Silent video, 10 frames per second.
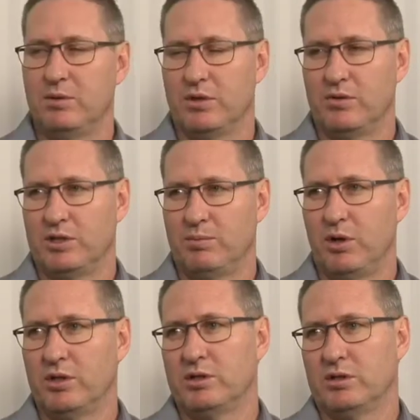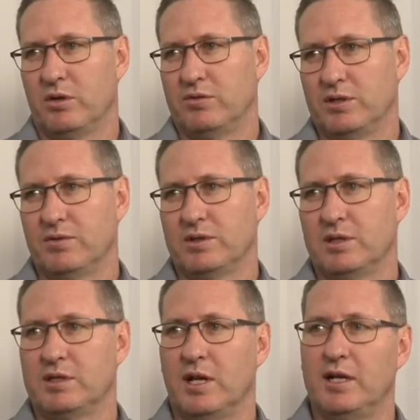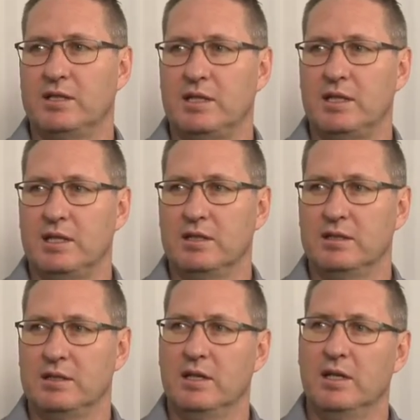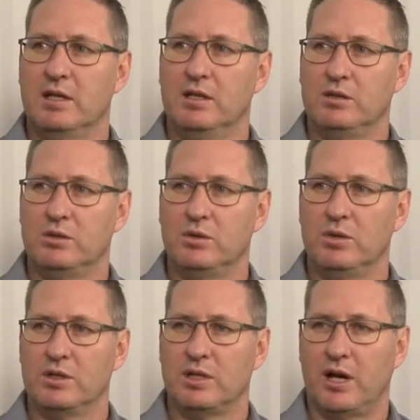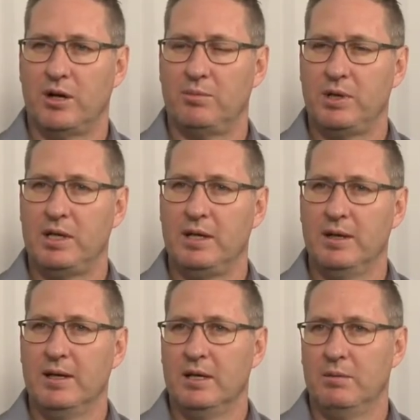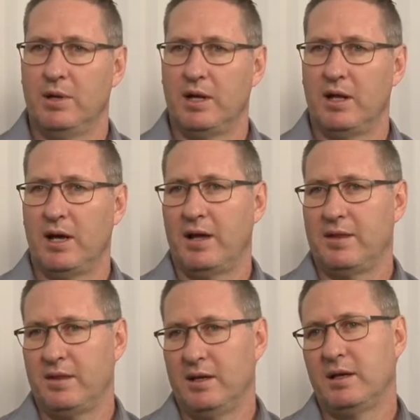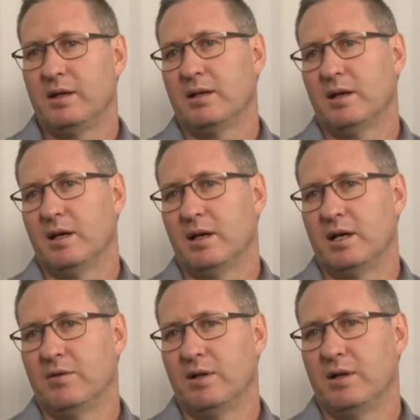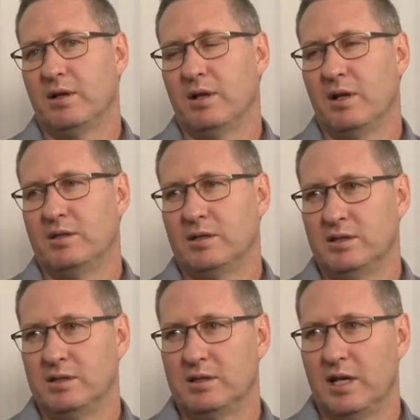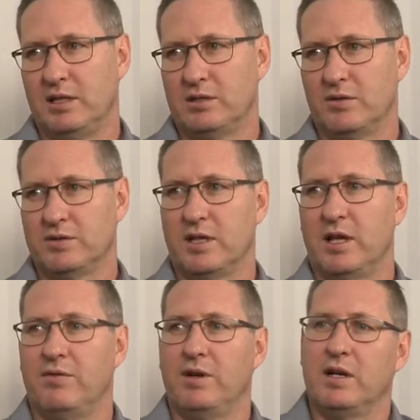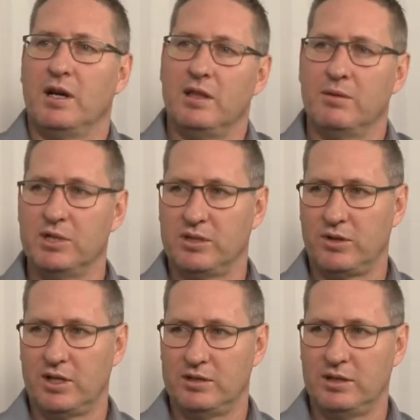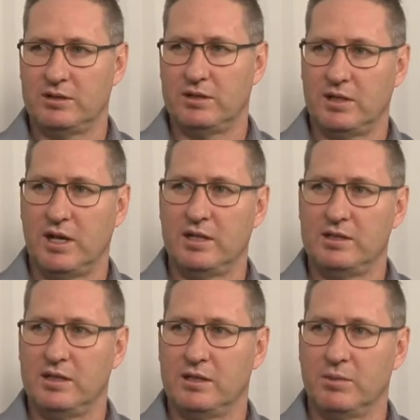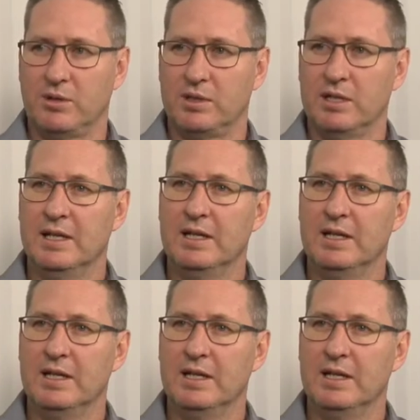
what the response of civil society is to this IRP. But I, I think, uh, given the litigious nature of South Africa and the mistrust in society at the moment,